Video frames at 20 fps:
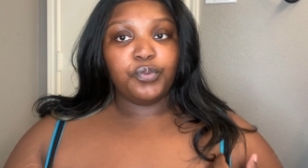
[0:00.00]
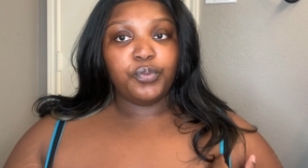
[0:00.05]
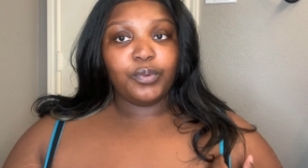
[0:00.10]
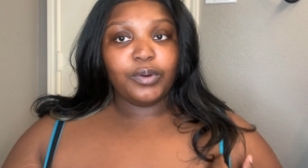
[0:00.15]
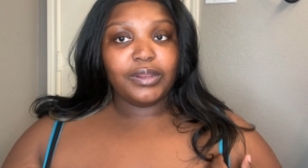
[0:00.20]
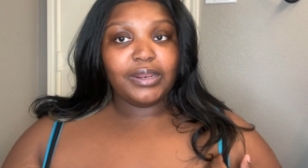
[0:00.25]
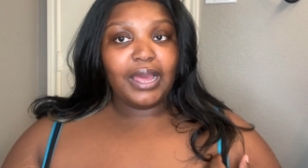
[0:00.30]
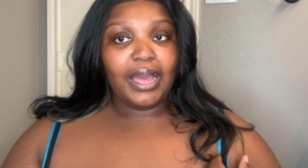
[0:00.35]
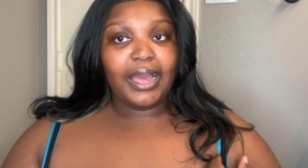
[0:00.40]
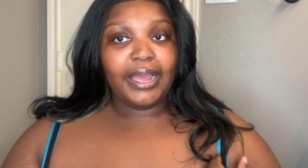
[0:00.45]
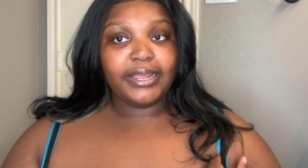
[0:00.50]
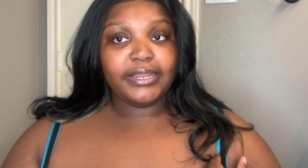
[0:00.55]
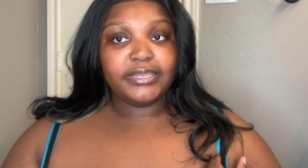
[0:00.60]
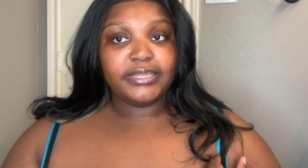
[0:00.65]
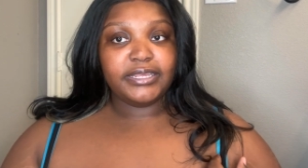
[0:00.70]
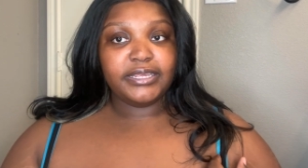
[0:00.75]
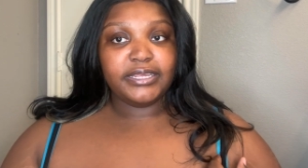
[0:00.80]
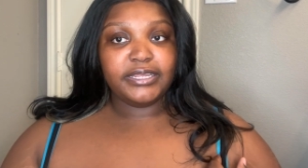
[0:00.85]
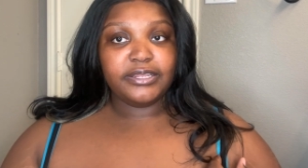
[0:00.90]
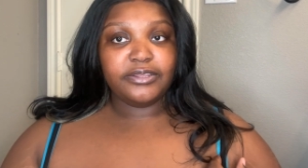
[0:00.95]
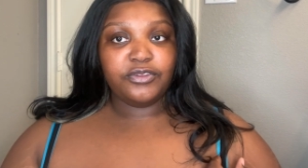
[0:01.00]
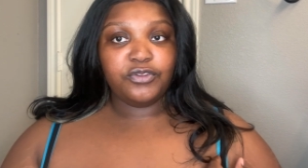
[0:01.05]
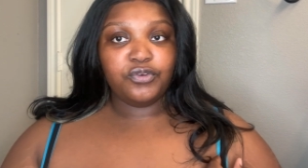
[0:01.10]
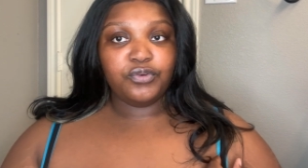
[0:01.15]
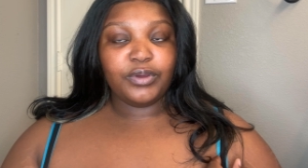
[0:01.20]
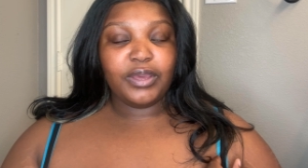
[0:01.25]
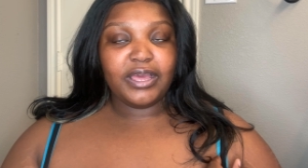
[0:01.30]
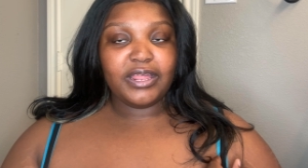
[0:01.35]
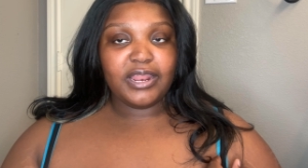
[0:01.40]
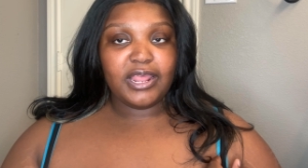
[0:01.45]
what I did to
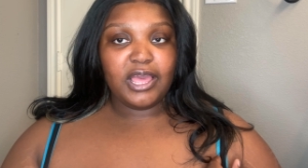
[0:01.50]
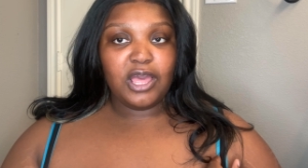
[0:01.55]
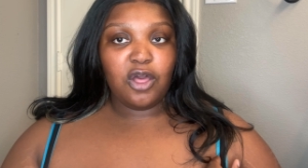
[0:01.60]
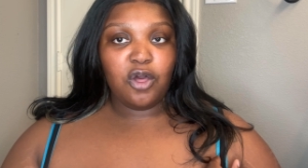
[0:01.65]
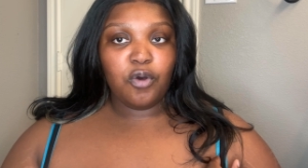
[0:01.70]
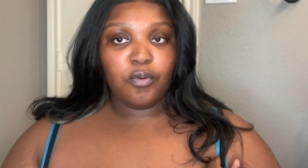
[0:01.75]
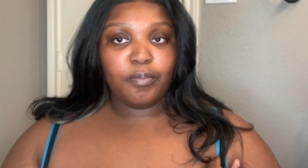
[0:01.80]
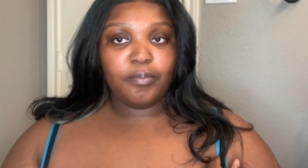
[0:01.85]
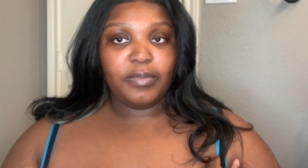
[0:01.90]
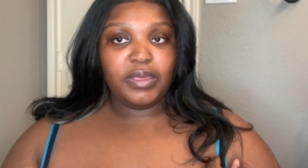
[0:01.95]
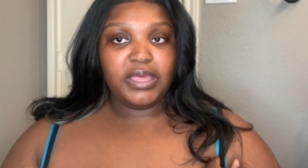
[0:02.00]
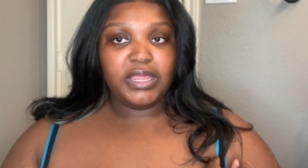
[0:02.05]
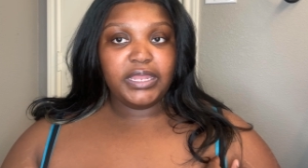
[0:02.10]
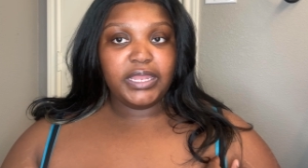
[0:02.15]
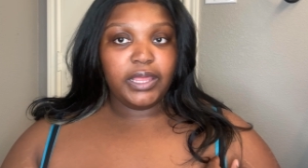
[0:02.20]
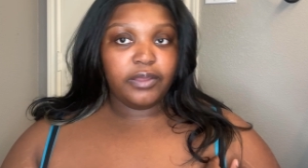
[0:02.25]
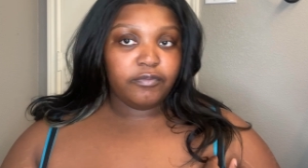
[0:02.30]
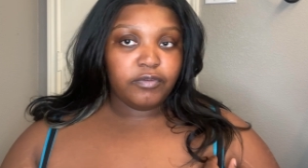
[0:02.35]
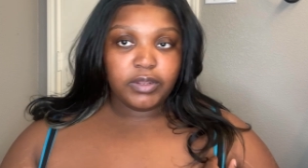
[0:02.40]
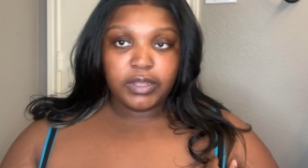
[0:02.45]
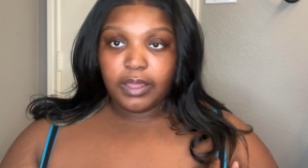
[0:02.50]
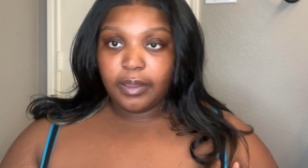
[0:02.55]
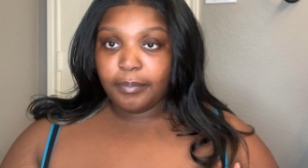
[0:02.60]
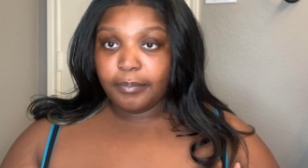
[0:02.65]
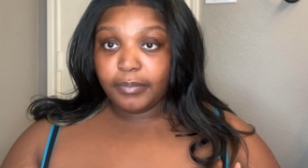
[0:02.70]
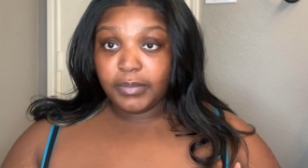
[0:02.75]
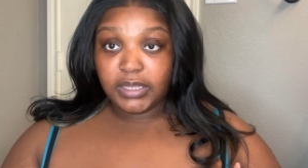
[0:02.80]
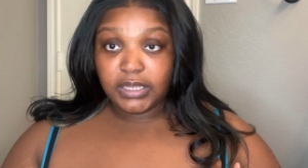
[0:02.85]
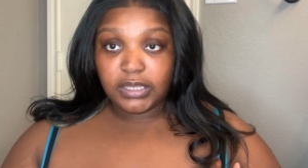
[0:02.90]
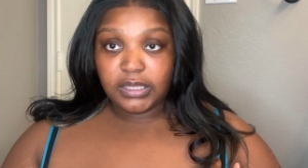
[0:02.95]
kind of help me level up
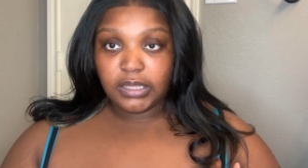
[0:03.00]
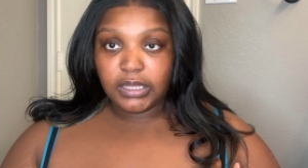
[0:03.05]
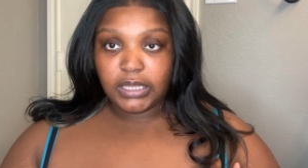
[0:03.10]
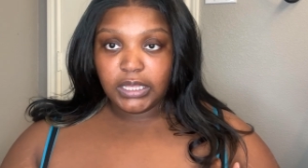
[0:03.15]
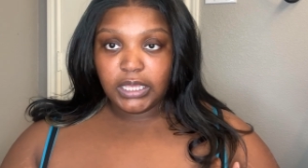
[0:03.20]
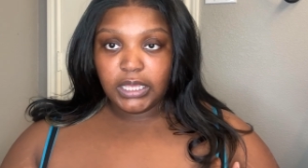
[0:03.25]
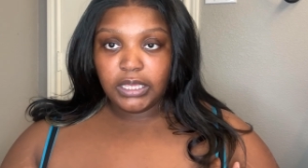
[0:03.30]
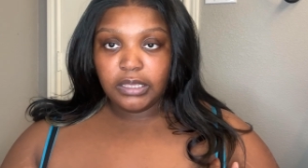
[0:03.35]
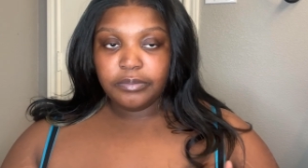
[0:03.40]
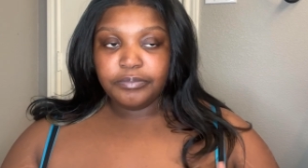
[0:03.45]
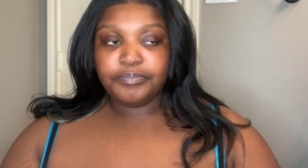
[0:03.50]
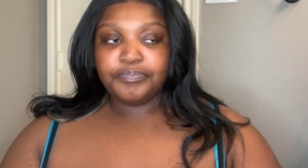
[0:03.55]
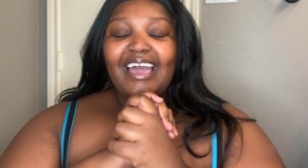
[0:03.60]
mentally.